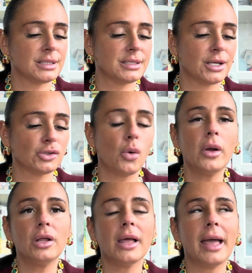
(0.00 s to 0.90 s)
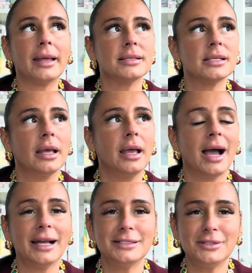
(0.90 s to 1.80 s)
an essential oil, and
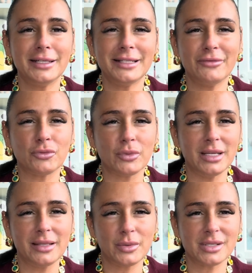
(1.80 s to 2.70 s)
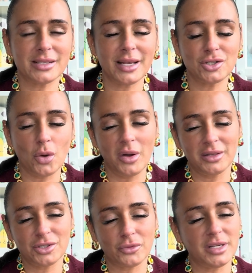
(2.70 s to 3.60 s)
I didn't even read that it was an essential oil
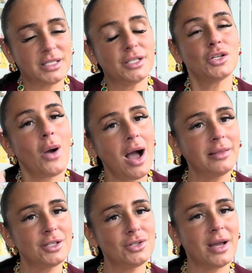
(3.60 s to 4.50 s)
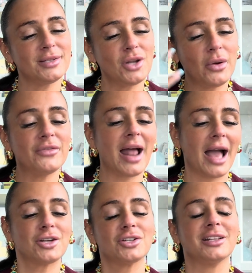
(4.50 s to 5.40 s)
until recently. So I'll let you guys know
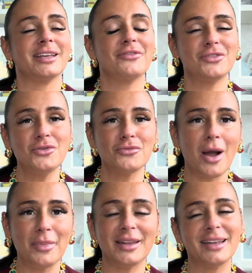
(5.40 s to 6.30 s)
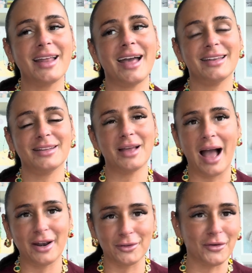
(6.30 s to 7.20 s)
if you rub it in, and
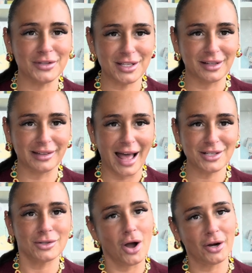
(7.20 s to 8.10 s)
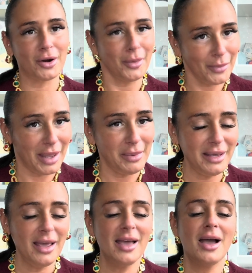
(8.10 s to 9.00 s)
I don't know if it's going to last longer,
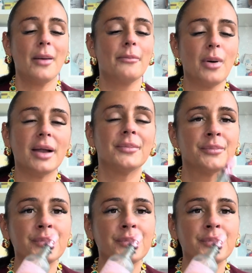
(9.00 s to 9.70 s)
maybe, but